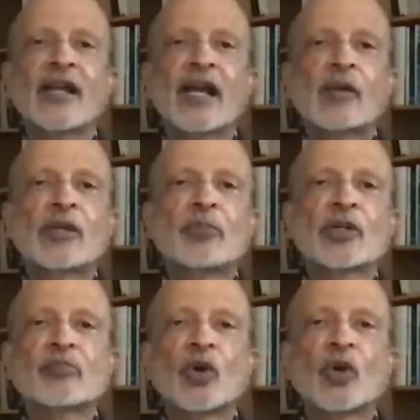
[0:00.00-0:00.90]
And we'll
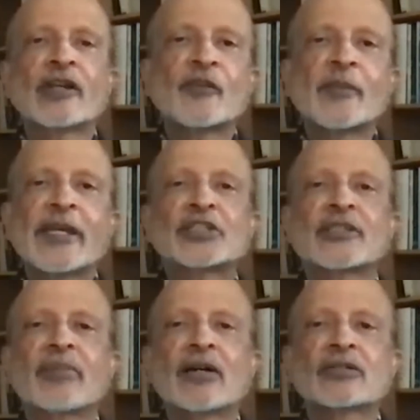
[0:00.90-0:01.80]
put more information
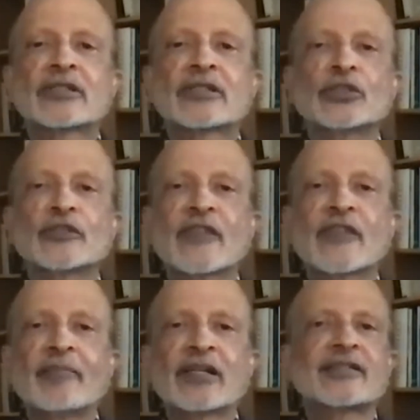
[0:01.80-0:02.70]
about the two of
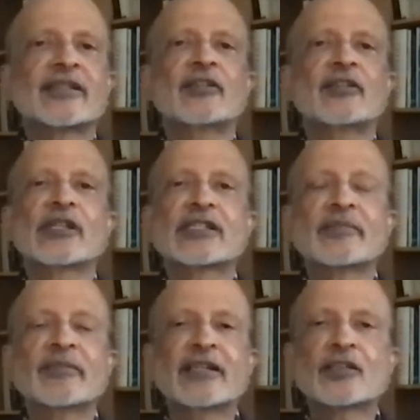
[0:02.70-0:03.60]
them because they're doing
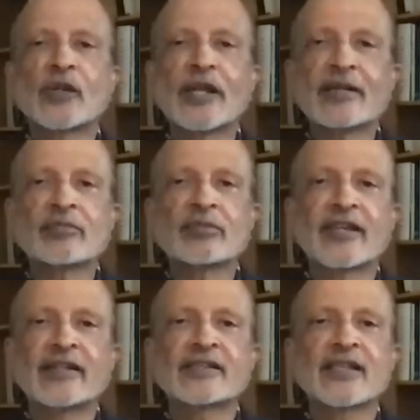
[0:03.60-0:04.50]
some incredible
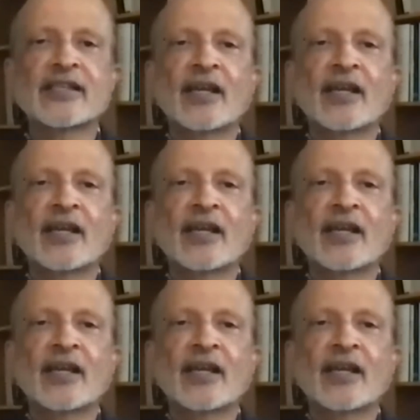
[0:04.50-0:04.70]
things,